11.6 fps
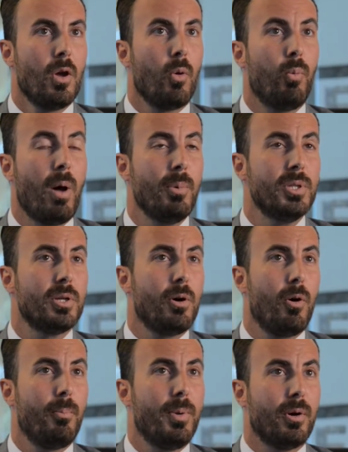When was the
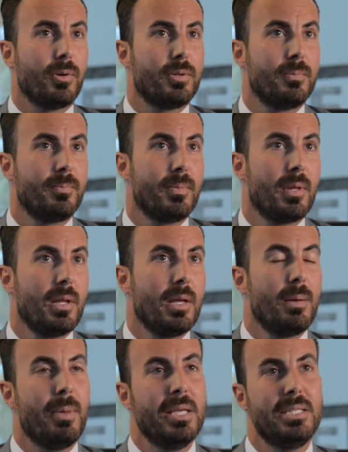home built?
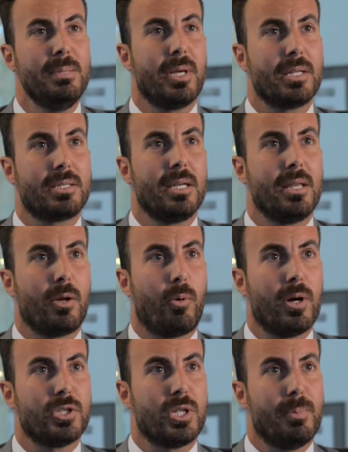May seem like a silly
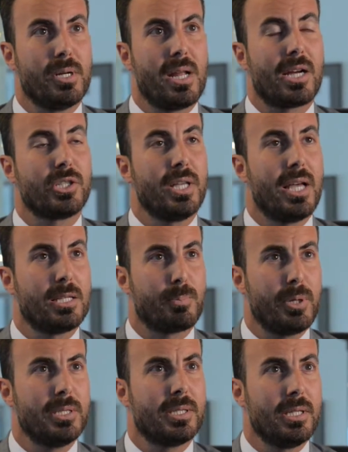question, but it actually has
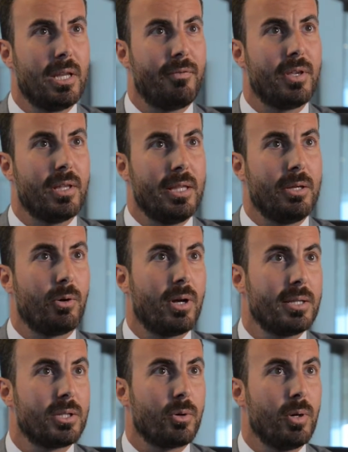pretty significant legal
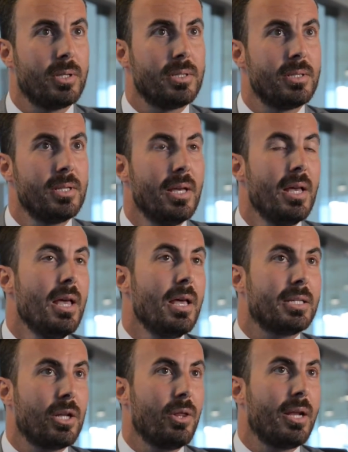consequences
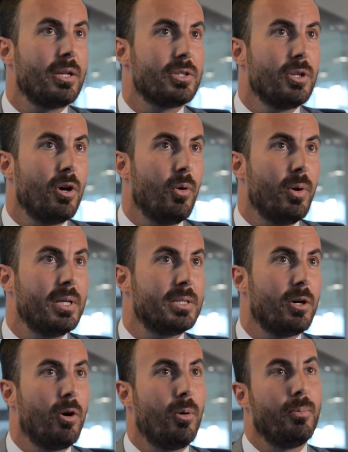because it'll let us know, is
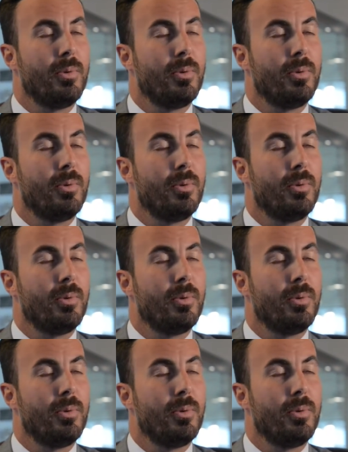the home